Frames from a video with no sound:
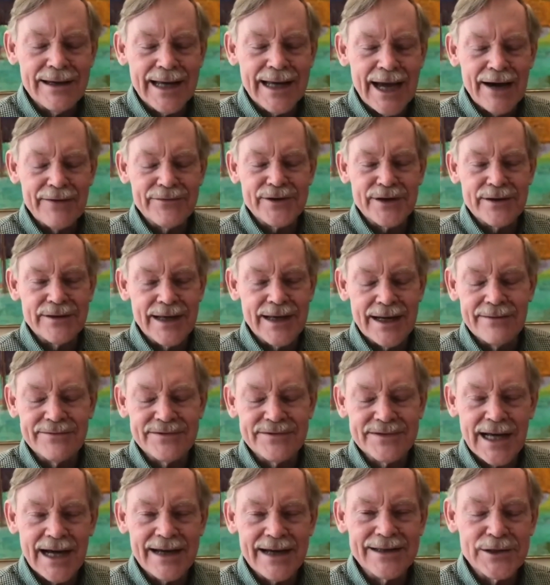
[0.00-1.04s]
after they've
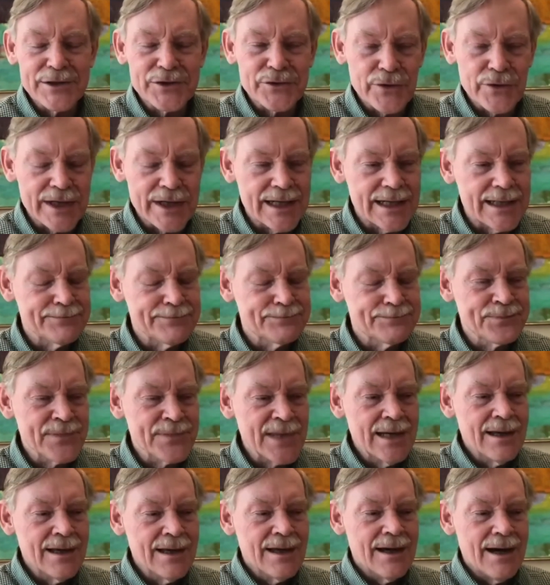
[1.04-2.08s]
signed the treaty,
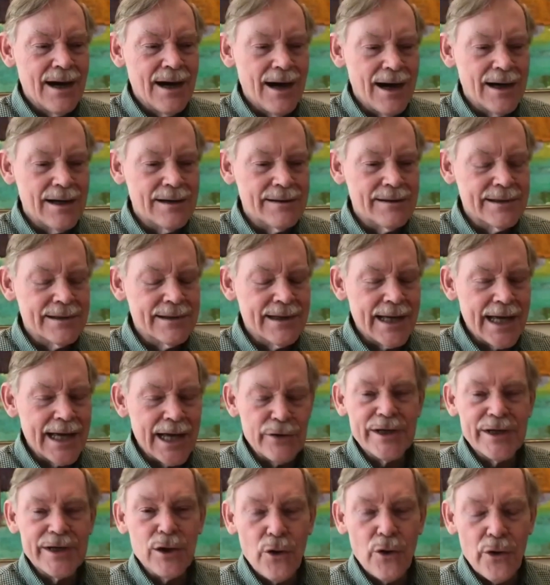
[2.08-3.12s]

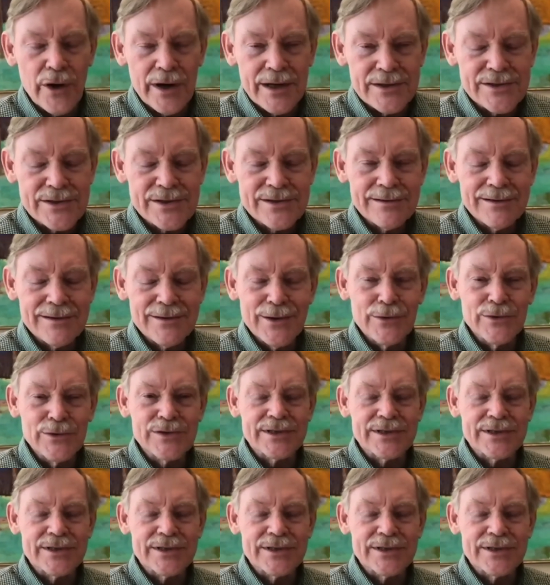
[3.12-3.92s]
Henry Lawrence, who's